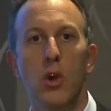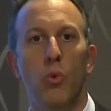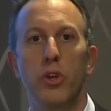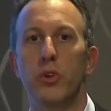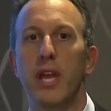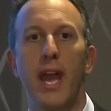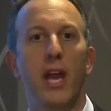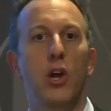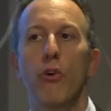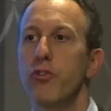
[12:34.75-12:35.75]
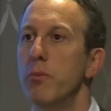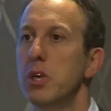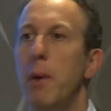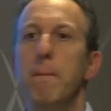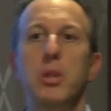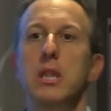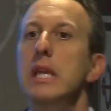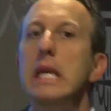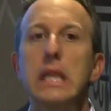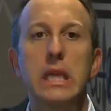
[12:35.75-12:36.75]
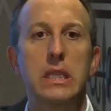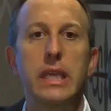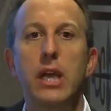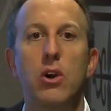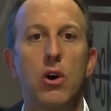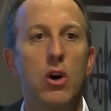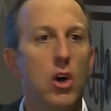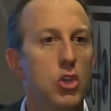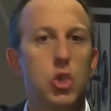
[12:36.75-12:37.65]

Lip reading: where you can't go from completely illegal